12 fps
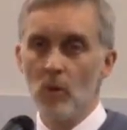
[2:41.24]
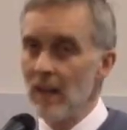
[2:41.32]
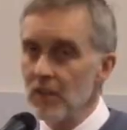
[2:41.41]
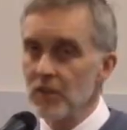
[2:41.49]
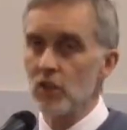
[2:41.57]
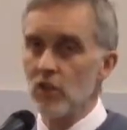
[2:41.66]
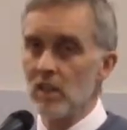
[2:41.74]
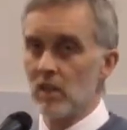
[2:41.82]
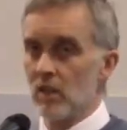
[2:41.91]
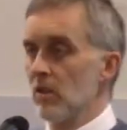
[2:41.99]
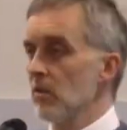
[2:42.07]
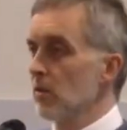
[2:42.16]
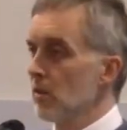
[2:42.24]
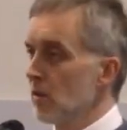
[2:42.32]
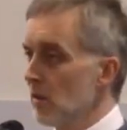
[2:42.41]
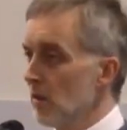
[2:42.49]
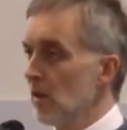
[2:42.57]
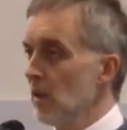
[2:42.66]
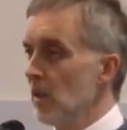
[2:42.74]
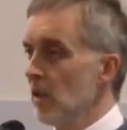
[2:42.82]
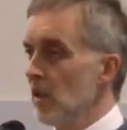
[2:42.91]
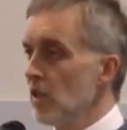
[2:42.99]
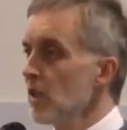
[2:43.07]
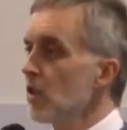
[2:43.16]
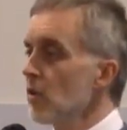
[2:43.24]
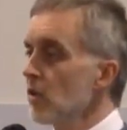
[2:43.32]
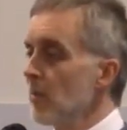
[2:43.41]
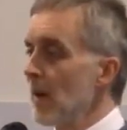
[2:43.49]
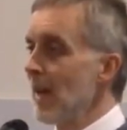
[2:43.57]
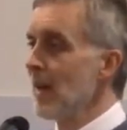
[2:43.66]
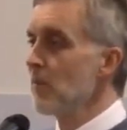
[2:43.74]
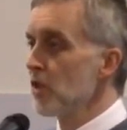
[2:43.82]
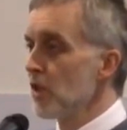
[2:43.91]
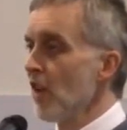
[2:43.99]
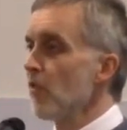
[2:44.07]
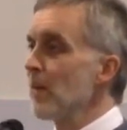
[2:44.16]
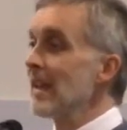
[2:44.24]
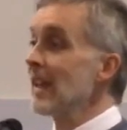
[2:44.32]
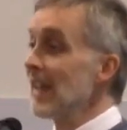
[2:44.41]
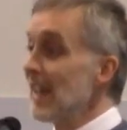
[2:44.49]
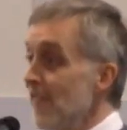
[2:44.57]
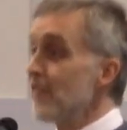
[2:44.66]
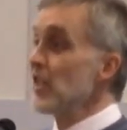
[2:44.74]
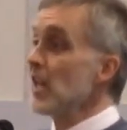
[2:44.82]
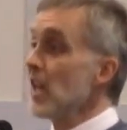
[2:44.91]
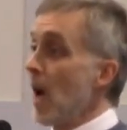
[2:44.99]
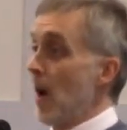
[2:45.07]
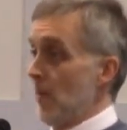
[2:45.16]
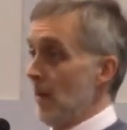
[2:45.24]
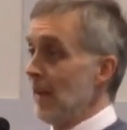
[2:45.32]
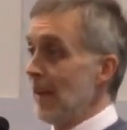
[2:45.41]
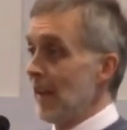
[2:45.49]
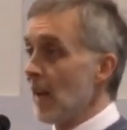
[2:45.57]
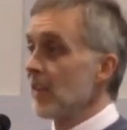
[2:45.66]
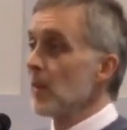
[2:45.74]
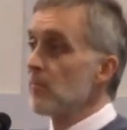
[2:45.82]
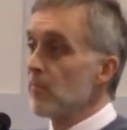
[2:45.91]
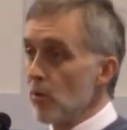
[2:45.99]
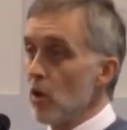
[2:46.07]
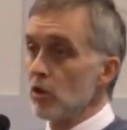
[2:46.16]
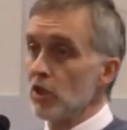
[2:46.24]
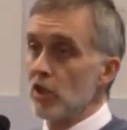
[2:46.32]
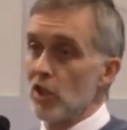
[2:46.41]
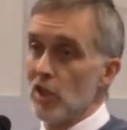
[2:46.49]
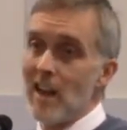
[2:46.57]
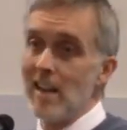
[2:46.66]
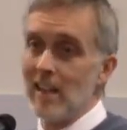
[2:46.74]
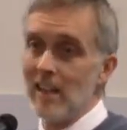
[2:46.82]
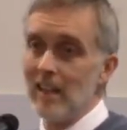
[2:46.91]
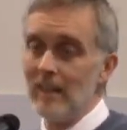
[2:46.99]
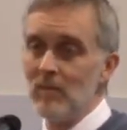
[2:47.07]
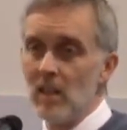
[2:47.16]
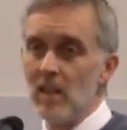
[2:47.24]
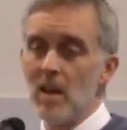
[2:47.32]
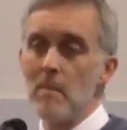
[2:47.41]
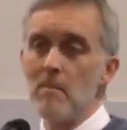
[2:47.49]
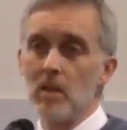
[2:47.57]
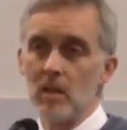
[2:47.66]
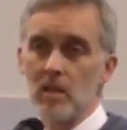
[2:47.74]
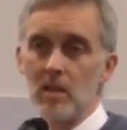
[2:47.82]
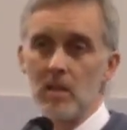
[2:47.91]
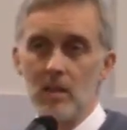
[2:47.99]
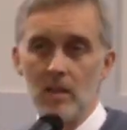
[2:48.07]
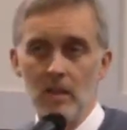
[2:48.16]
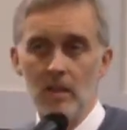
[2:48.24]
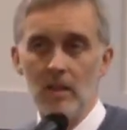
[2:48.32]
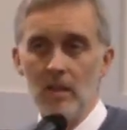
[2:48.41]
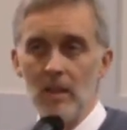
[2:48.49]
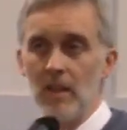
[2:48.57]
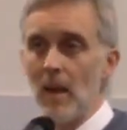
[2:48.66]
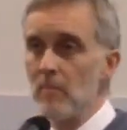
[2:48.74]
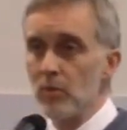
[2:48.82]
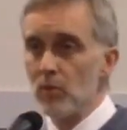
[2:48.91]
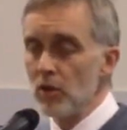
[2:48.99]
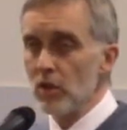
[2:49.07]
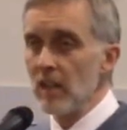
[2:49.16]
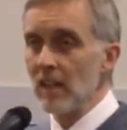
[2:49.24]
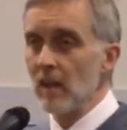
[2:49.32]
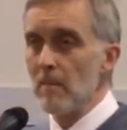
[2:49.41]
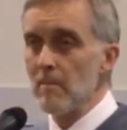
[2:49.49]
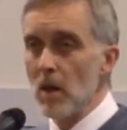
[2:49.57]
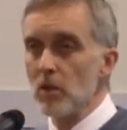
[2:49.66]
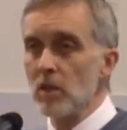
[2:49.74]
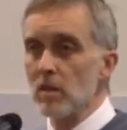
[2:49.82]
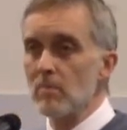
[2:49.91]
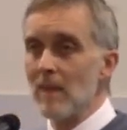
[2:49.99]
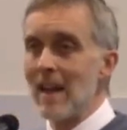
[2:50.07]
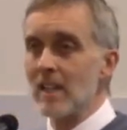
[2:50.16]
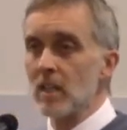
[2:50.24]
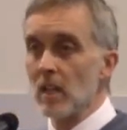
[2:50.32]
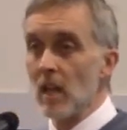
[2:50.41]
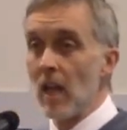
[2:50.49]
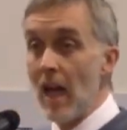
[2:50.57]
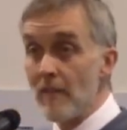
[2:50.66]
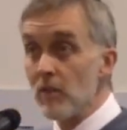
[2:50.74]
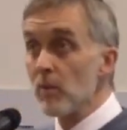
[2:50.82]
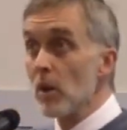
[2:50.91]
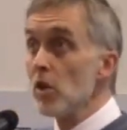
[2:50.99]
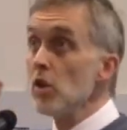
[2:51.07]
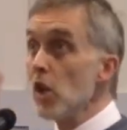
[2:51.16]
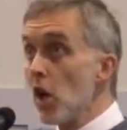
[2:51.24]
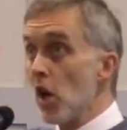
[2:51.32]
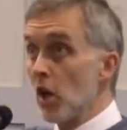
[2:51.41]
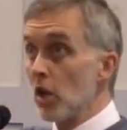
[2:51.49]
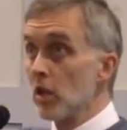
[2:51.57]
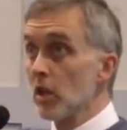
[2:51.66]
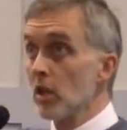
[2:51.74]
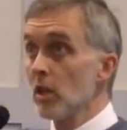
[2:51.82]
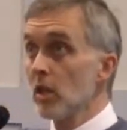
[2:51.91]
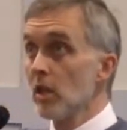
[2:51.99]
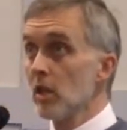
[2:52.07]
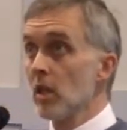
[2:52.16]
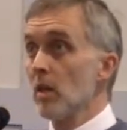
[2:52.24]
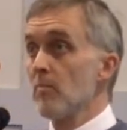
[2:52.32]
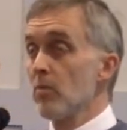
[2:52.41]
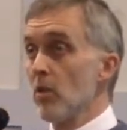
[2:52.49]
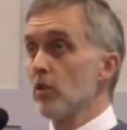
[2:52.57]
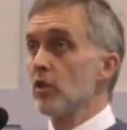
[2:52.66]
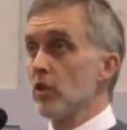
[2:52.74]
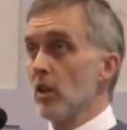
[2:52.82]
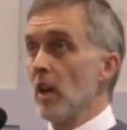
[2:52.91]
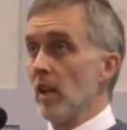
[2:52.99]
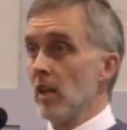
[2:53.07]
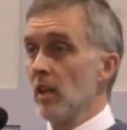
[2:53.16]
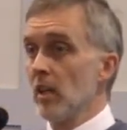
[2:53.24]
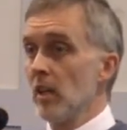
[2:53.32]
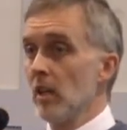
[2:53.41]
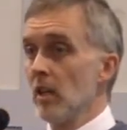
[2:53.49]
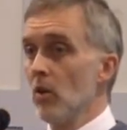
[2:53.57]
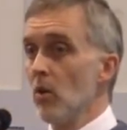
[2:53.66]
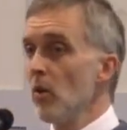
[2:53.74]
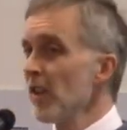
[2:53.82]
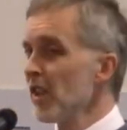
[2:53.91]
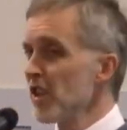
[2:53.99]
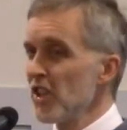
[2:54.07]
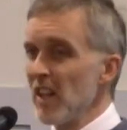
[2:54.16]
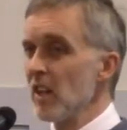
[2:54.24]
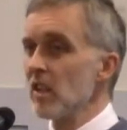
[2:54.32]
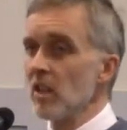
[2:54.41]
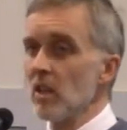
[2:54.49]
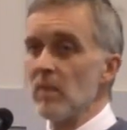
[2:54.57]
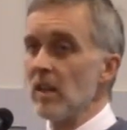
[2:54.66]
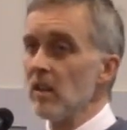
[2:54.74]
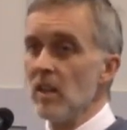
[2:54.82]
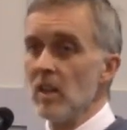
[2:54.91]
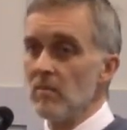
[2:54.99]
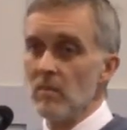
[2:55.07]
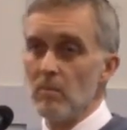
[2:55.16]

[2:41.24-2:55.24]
What else has Jesus taught? Jesus taught about himself being lifted up like the bronze snake in Numbers. That bronze snake that Moses made so that everyone who looked to the bronze snake, all the sinners who'd been